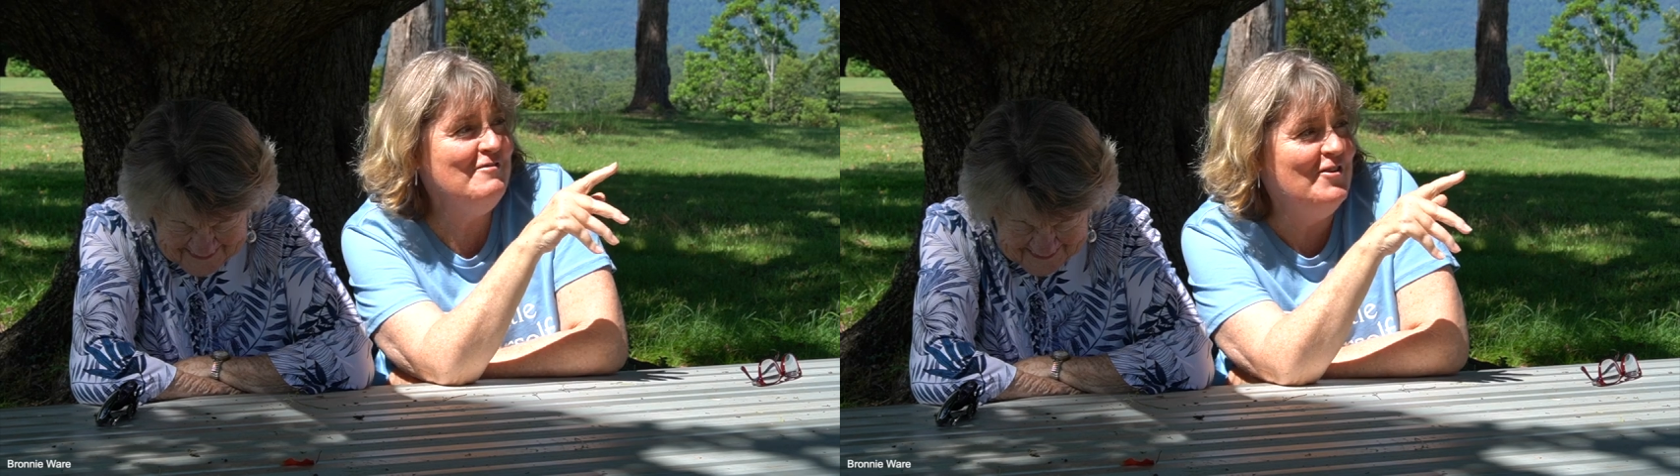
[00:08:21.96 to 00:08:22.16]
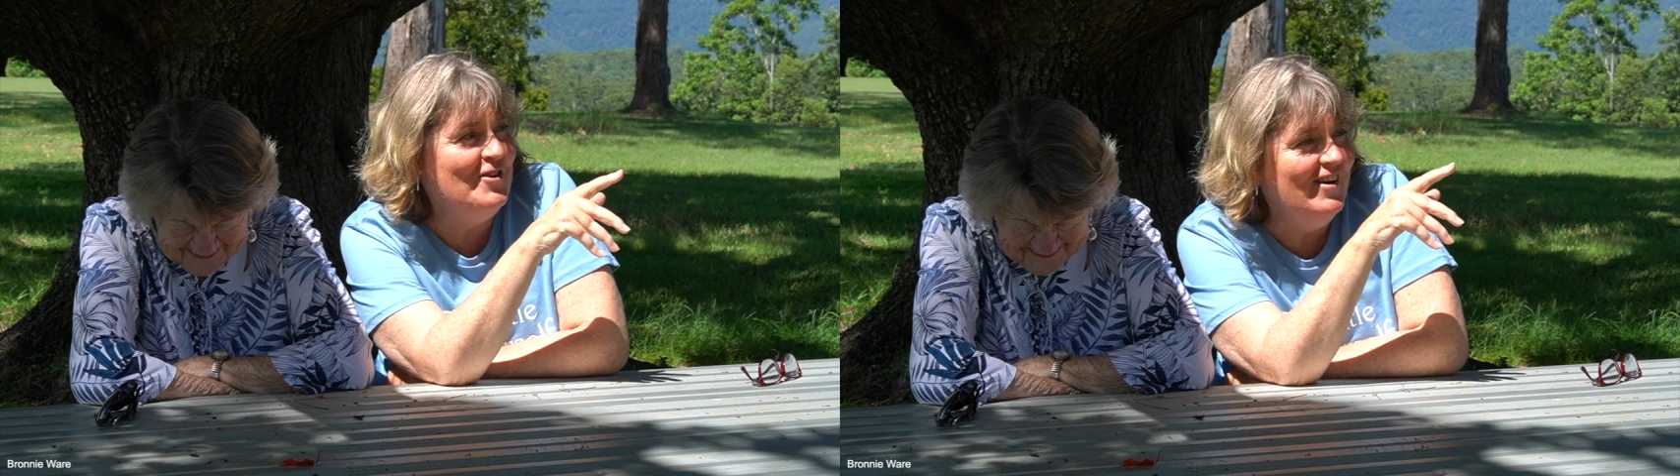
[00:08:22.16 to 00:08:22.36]

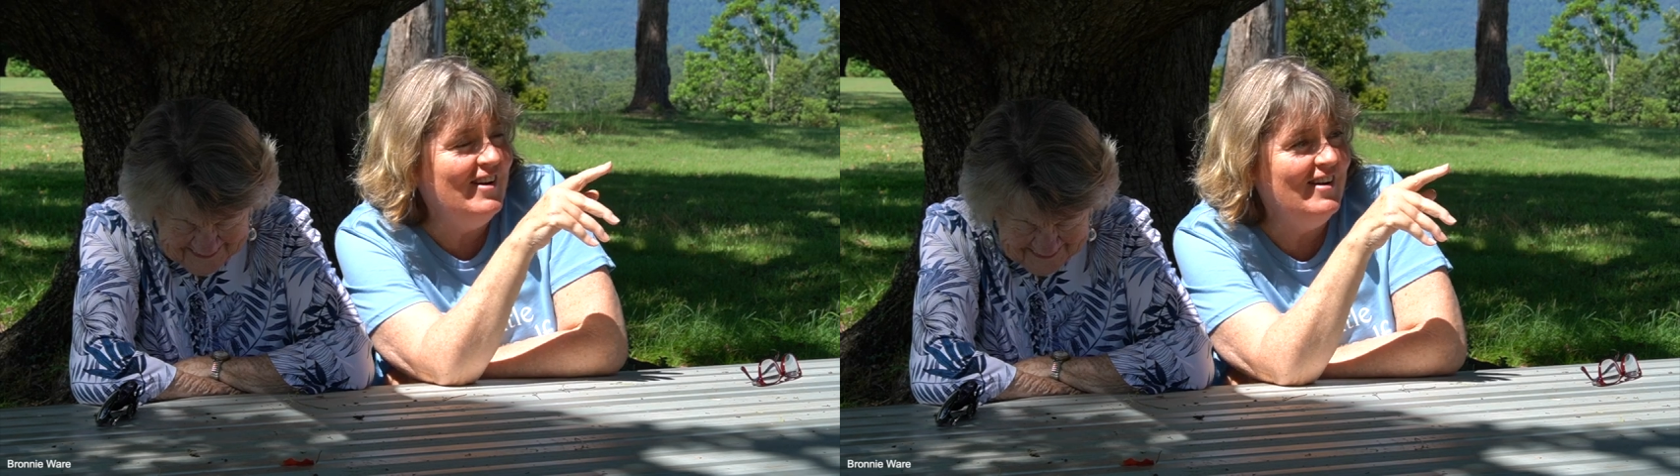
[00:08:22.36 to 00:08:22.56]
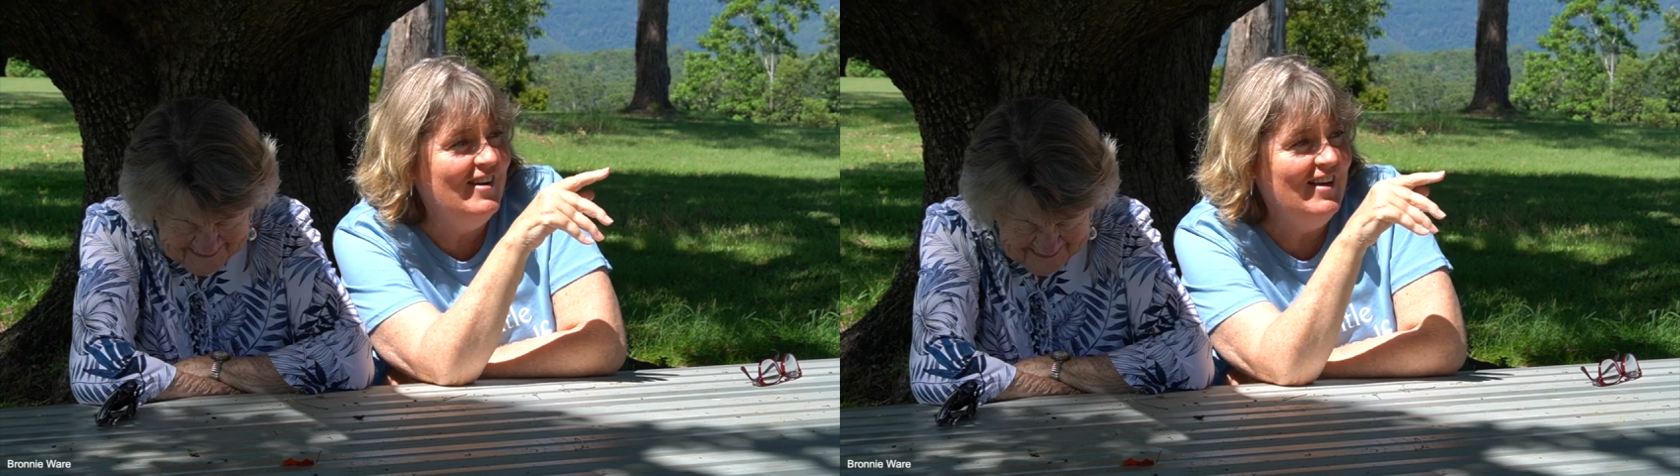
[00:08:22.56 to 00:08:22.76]
for
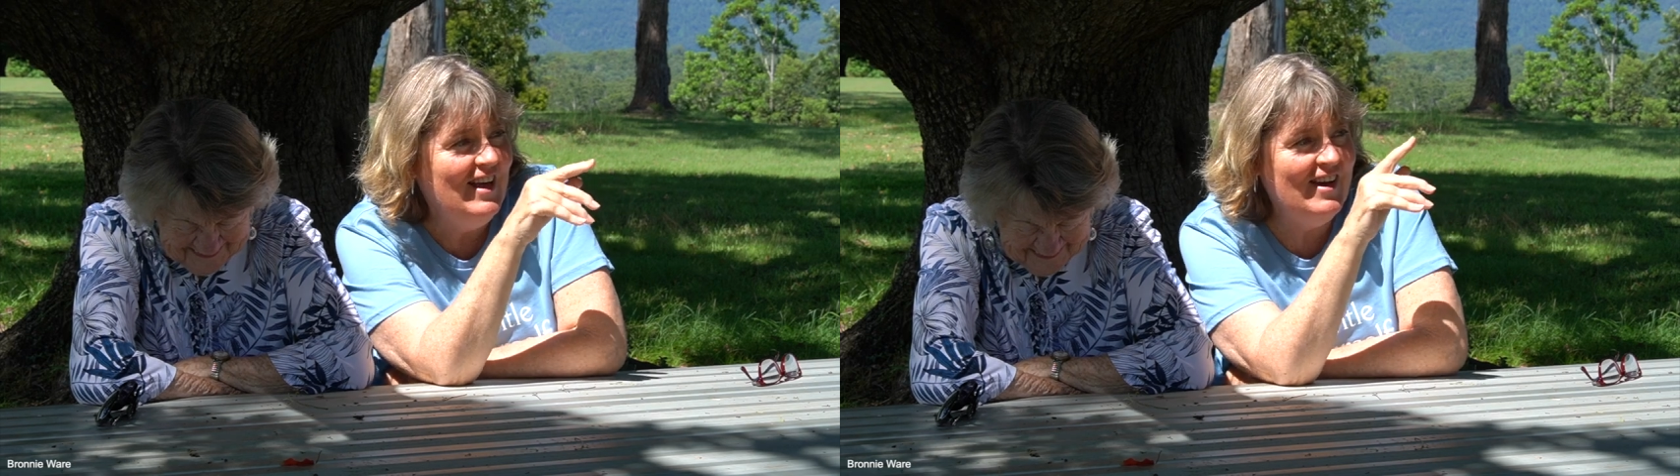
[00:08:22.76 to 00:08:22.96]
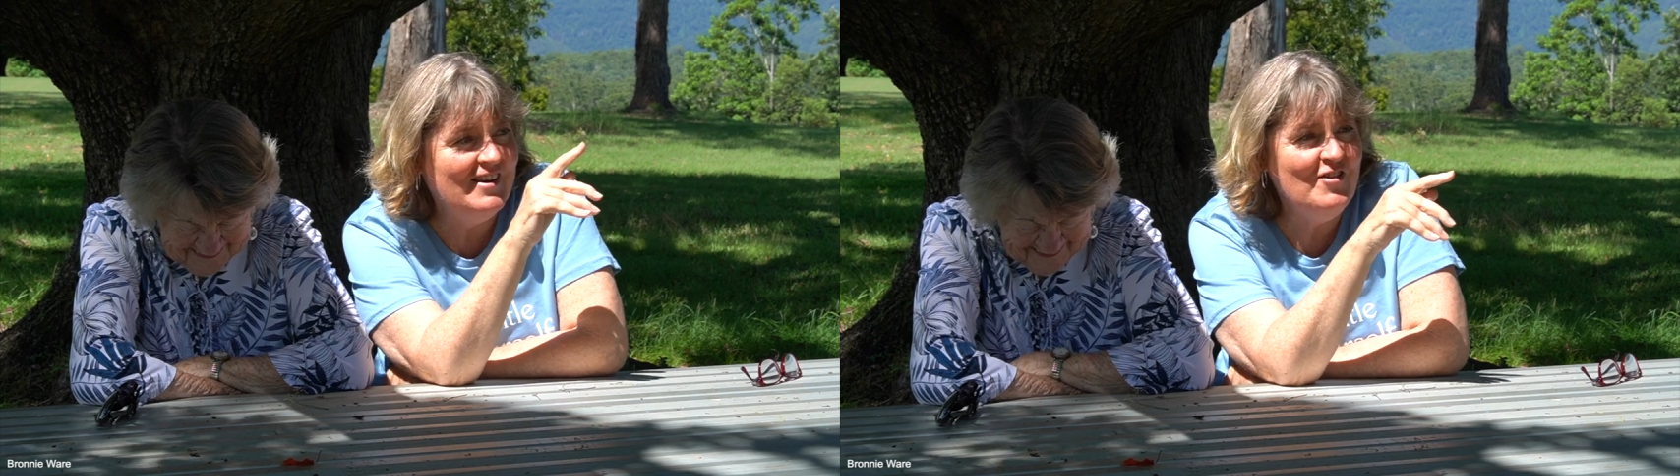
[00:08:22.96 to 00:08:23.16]
it
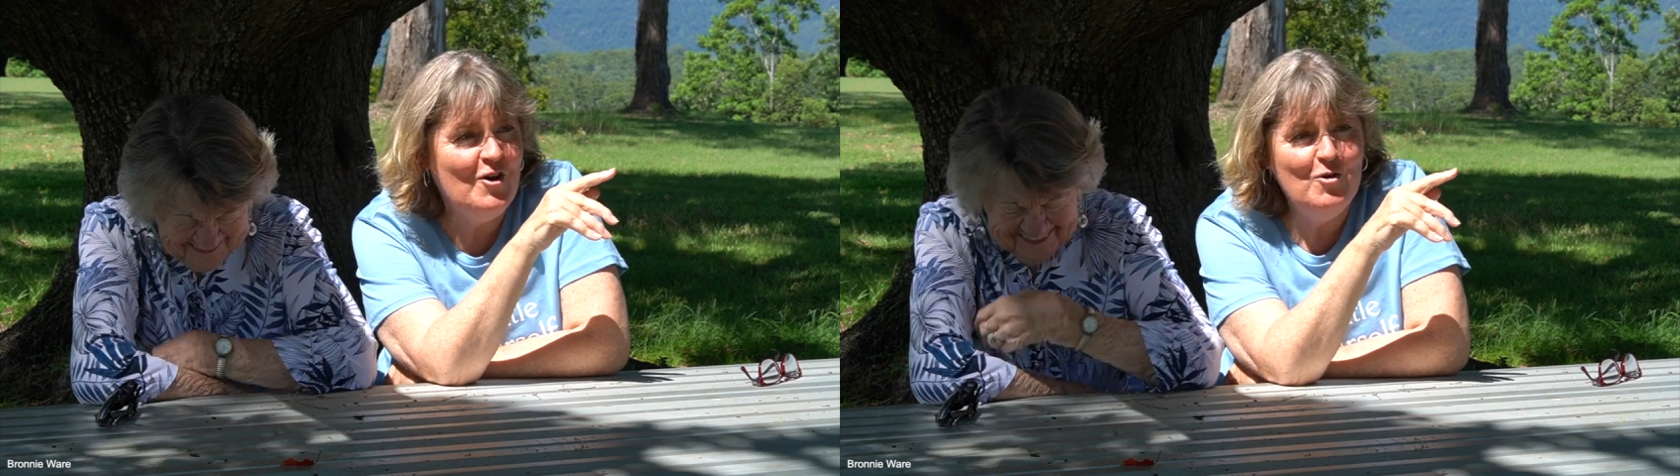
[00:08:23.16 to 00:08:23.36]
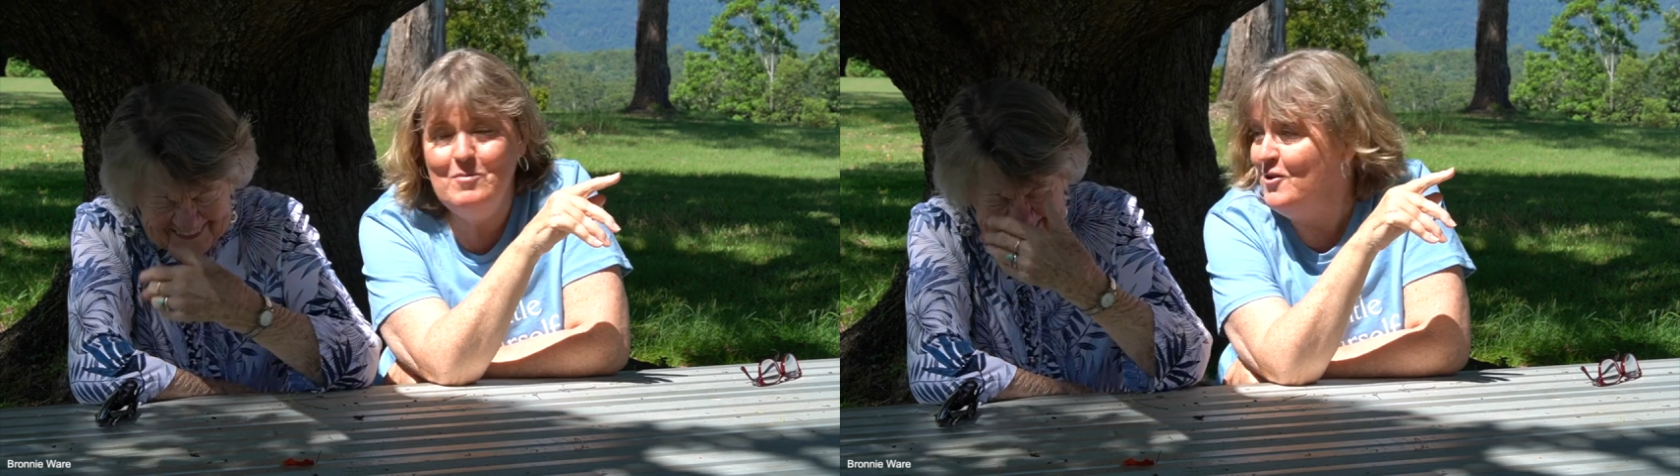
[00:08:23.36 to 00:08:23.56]
out in the
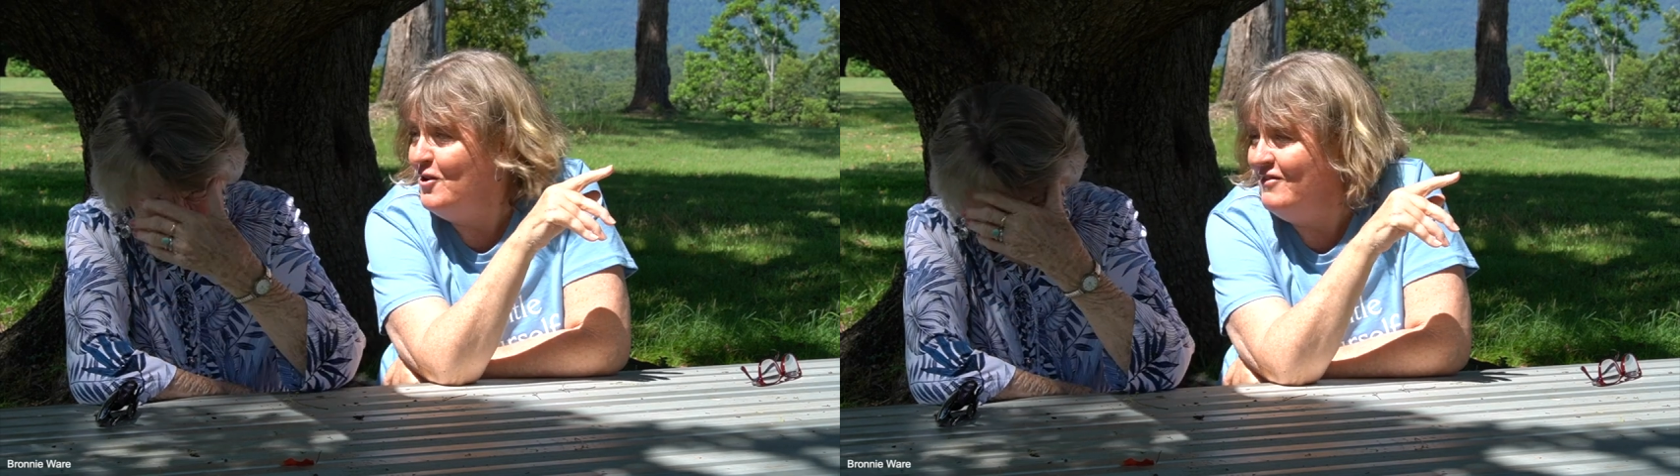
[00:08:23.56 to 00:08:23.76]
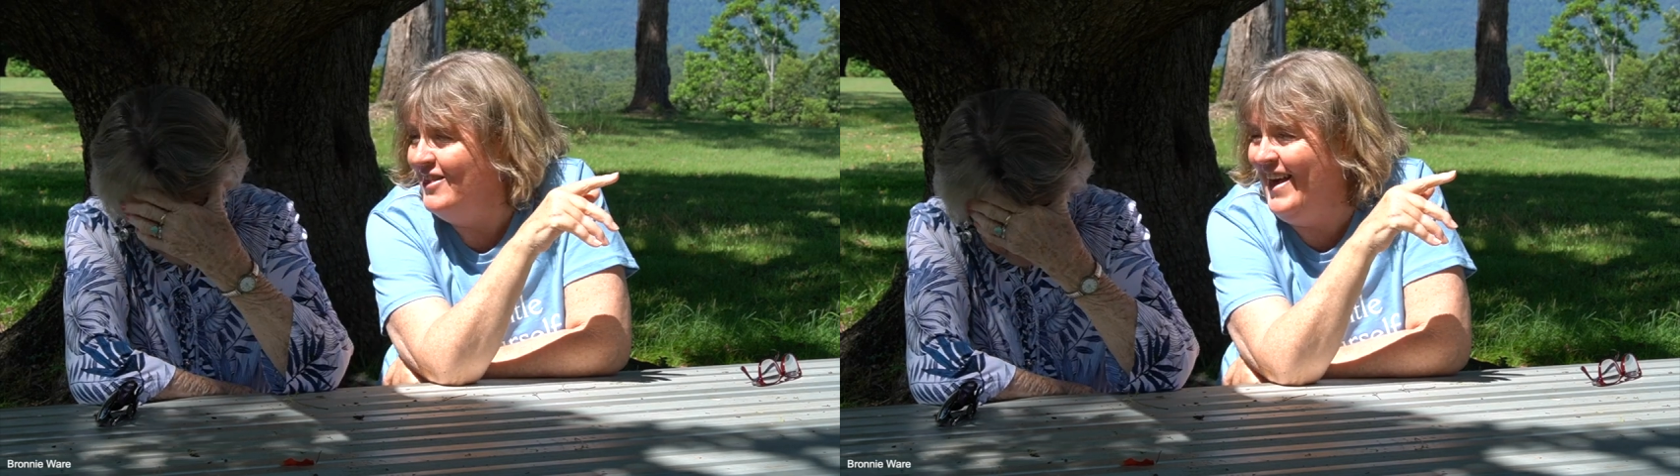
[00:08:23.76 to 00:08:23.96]
open
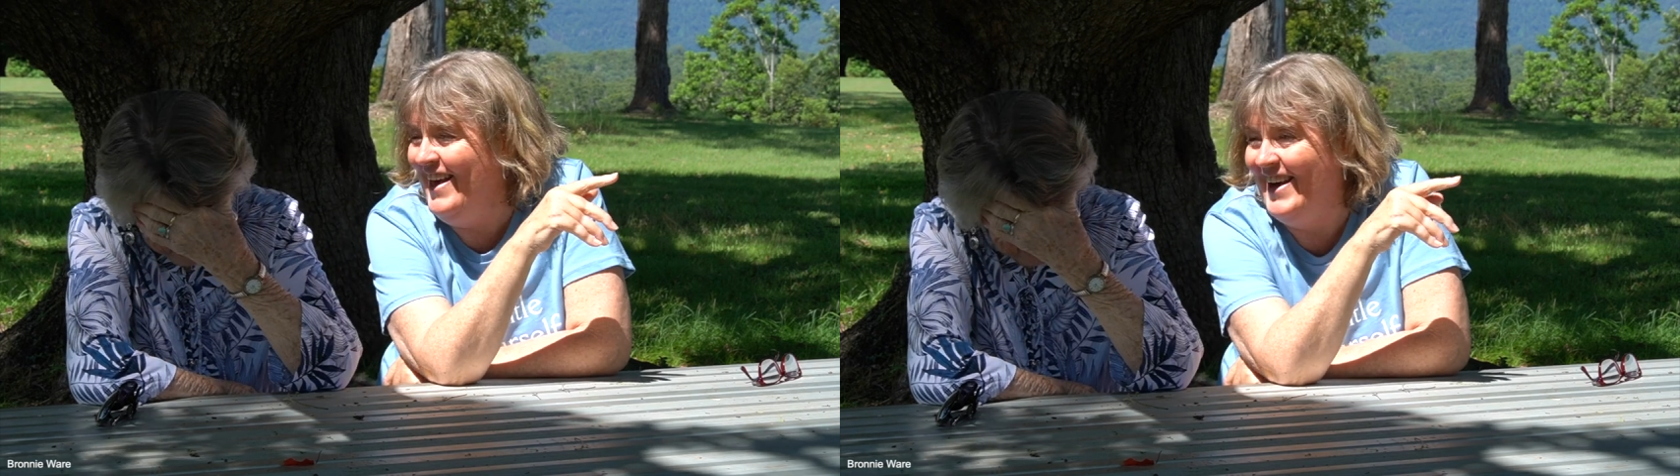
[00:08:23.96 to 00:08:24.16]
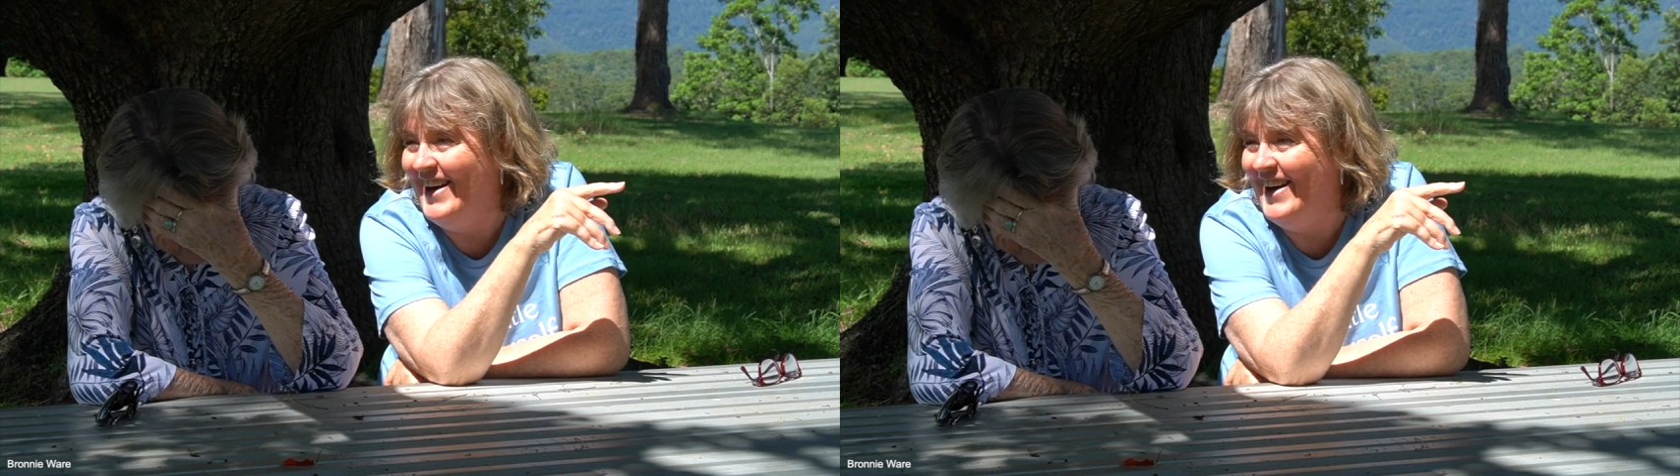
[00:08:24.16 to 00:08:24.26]
over there.